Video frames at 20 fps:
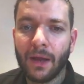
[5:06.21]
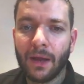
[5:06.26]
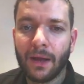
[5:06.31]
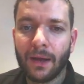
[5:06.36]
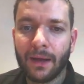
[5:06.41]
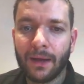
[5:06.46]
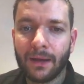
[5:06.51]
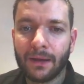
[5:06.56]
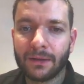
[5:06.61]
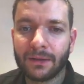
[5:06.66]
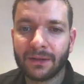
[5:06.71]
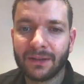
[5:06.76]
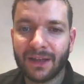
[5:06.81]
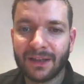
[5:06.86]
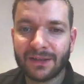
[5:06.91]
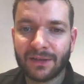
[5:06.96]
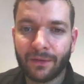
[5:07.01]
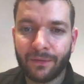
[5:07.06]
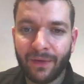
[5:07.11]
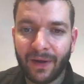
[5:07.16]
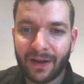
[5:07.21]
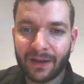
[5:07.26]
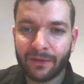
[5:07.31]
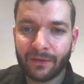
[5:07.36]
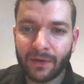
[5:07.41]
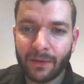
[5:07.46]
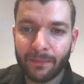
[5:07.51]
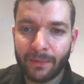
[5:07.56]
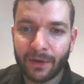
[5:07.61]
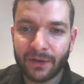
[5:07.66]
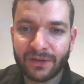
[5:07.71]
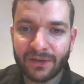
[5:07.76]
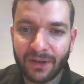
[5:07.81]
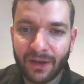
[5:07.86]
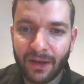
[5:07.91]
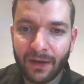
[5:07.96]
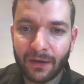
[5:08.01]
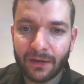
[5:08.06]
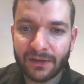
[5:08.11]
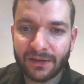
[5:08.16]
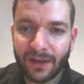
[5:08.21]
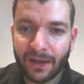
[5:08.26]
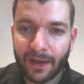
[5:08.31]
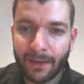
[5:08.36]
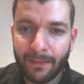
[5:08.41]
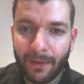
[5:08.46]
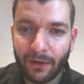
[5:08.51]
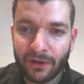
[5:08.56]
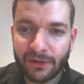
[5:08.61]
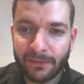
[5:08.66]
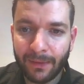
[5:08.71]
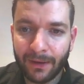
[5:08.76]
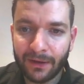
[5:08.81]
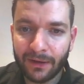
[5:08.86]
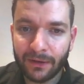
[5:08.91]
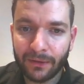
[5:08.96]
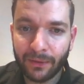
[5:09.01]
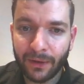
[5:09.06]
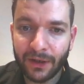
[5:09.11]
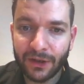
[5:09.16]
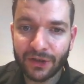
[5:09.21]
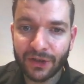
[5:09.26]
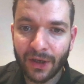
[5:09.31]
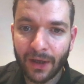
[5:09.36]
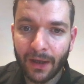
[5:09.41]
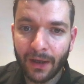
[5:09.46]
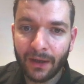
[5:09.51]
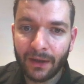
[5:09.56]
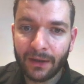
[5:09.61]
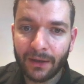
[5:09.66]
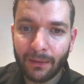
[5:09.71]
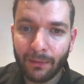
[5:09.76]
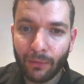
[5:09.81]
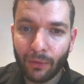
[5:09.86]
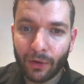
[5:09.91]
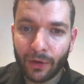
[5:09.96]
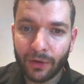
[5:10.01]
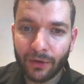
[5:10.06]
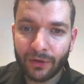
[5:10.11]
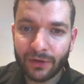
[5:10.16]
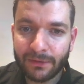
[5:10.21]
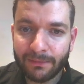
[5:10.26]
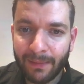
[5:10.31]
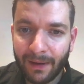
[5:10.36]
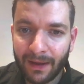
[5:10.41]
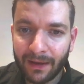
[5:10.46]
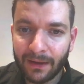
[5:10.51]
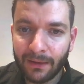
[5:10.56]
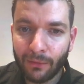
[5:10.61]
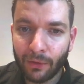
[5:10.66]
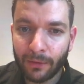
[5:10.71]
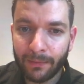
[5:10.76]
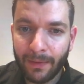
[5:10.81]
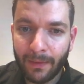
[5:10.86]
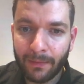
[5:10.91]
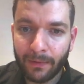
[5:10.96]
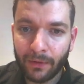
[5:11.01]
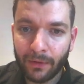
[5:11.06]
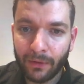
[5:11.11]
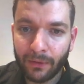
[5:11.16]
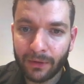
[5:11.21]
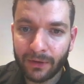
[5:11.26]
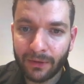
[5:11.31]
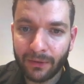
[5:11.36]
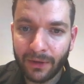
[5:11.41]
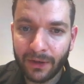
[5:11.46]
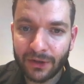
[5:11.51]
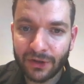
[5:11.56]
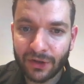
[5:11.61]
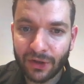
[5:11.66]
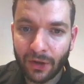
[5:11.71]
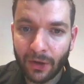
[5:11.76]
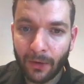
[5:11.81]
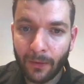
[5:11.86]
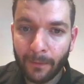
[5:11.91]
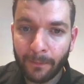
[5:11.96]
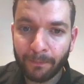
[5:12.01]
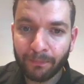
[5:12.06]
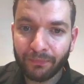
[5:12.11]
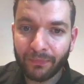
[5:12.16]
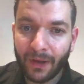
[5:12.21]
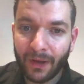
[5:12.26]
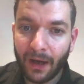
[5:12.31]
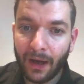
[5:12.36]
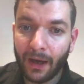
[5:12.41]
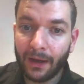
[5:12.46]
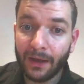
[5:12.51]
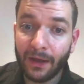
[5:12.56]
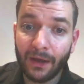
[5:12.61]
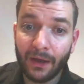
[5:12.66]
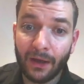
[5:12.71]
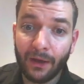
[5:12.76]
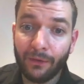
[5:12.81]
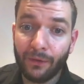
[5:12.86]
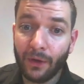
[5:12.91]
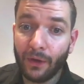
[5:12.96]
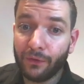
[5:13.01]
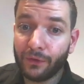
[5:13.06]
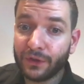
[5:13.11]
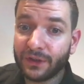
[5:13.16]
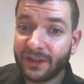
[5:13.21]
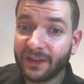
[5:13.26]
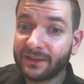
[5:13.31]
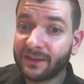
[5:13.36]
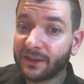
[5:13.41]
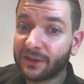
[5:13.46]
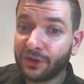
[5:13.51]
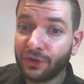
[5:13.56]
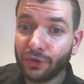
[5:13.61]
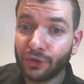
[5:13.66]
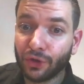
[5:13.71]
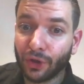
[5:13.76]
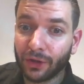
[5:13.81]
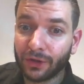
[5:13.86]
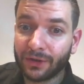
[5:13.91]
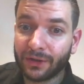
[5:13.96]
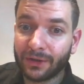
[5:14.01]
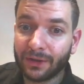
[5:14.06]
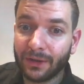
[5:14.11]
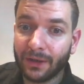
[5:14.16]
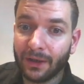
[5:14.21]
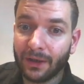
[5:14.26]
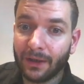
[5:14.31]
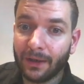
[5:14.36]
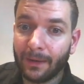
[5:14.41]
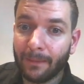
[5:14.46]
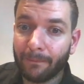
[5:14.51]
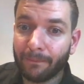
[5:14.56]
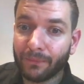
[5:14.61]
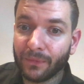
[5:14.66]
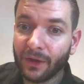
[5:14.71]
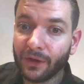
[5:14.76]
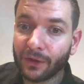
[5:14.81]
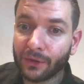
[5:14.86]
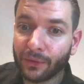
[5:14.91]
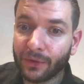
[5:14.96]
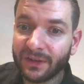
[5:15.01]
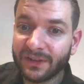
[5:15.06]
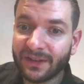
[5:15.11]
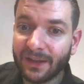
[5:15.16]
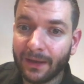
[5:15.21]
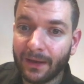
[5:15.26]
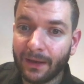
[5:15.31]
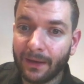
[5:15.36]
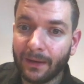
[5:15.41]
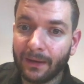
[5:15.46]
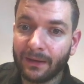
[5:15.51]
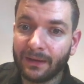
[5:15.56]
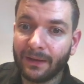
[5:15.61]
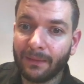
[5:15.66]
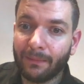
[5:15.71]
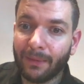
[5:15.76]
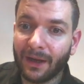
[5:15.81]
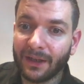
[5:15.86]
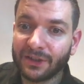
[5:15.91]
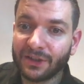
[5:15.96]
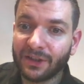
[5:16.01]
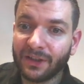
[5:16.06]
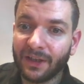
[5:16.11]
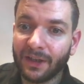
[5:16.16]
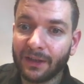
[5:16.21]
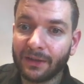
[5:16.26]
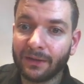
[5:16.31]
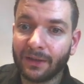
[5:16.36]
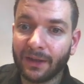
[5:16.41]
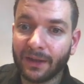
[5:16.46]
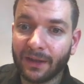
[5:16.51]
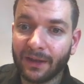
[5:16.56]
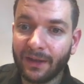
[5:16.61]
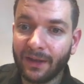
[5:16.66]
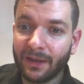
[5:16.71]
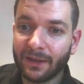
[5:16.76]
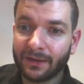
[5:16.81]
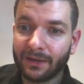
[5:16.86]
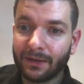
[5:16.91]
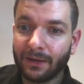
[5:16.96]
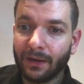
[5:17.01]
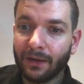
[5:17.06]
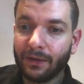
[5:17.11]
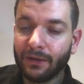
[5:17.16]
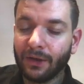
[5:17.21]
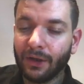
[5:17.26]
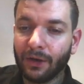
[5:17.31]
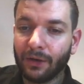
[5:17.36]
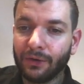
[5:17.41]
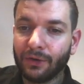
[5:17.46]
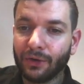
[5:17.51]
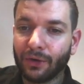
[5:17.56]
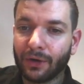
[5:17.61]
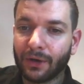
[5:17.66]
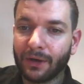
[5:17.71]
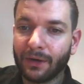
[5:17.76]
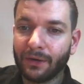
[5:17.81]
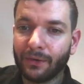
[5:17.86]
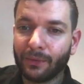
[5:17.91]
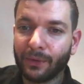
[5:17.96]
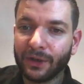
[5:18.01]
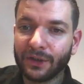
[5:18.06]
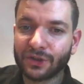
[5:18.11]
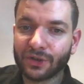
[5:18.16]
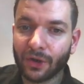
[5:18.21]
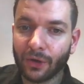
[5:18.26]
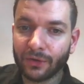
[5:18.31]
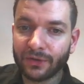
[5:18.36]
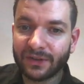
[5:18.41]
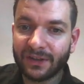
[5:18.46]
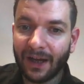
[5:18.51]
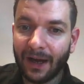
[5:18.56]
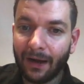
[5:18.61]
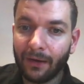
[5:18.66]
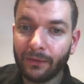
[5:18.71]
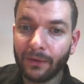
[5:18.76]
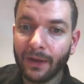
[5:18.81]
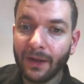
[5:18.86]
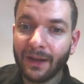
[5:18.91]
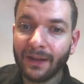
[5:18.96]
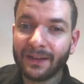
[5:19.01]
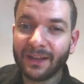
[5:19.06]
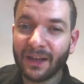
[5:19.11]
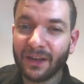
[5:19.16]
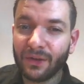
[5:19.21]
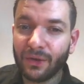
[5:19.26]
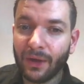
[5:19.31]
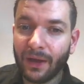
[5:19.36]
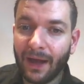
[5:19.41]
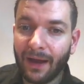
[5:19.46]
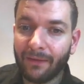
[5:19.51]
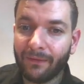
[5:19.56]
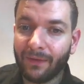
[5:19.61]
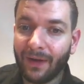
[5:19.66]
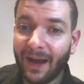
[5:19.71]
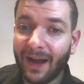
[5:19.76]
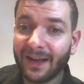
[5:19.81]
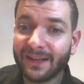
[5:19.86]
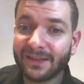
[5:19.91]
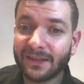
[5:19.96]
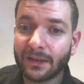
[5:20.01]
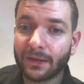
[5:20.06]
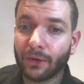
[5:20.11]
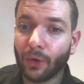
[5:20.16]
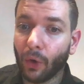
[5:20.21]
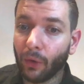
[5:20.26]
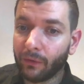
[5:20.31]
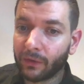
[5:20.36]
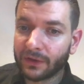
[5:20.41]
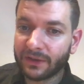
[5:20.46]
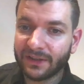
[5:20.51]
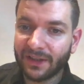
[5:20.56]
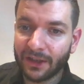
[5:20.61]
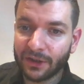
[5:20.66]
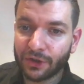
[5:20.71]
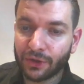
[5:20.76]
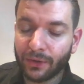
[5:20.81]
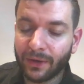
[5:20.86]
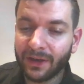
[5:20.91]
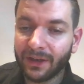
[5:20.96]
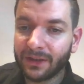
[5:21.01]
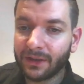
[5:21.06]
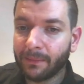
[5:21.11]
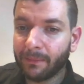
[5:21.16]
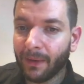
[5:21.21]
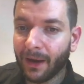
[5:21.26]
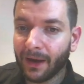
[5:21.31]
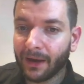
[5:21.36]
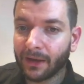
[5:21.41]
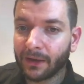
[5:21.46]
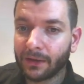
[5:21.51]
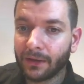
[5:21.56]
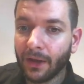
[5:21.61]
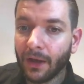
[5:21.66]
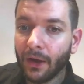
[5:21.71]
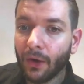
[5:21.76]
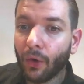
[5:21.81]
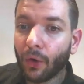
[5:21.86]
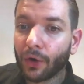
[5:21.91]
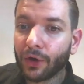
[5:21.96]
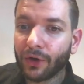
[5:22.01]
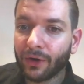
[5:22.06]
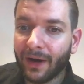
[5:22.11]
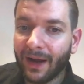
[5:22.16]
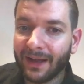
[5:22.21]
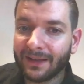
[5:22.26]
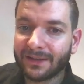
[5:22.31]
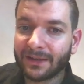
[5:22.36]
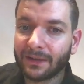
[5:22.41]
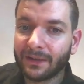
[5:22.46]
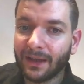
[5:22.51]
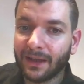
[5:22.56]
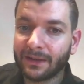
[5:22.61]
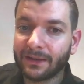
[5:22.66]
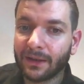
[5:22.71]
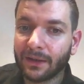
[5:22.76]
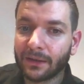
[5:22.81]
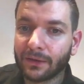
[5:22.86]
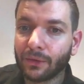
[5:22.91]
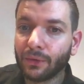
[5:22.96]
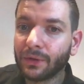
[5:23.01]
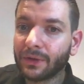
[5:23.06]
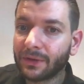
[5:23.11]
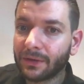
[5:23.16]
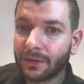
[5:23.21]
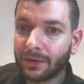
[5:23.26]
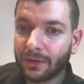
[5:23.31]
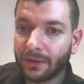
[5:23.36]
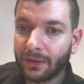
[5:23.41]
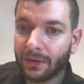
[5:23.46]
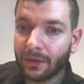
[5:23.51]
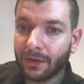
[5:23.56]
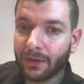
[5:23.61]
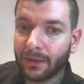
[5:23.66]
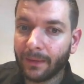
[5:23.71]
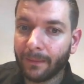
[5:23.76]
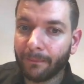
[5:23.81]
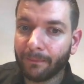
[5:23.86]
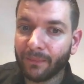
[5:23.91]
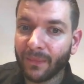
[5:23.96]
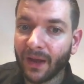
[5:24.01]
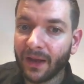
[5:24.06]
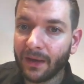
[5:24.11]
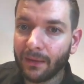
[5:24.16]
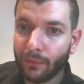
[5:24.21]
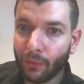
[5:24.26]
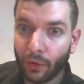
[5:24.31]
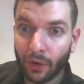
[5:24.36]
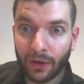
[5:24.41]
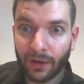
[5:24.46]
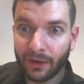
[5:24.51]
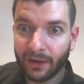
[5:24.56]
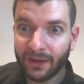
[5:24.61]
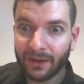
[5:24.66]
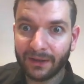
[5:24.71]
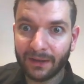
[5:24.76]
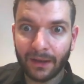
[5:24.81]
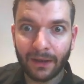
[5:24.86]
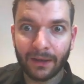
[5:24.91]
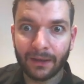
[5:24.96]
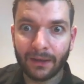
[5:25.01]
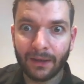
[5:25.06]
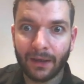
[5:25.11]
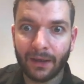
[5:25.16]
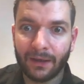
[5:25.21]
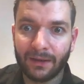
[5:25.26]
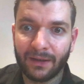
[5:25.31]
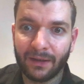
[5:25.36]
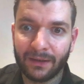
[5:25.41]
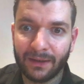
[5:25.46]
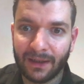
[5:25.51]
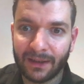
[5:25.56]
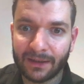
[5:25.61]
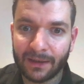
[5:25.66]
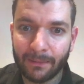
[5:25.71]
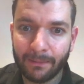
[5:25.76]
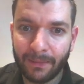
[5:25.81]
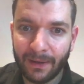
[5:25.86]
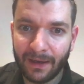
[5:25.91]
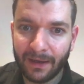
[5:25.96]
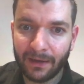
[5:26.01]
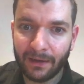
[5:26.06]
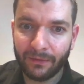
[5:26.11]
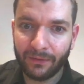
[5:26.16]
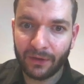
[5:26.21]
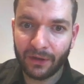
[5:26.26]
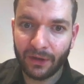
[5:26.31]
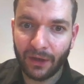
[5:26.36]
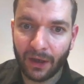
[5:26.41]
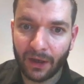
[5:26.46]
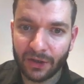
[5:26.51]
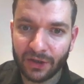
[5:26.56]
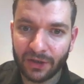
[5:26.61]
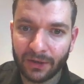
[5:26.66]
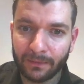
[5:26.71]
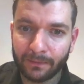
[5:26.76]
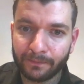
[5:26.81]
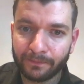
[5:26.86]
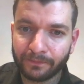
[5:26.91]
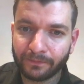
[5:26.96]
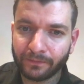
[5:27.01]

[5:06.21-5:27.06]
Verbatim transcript: And another effective comparison here is like amount spent and reach. The more you spend, the more people you want to reach. So uh, if, if you see that you don't um, increase uh, the budget yet, like yet, you know, your reach goes down, then you have either oversaturated the pocket or your ads are not that good um, anymore. In, in uh, they're not competitive in the auction.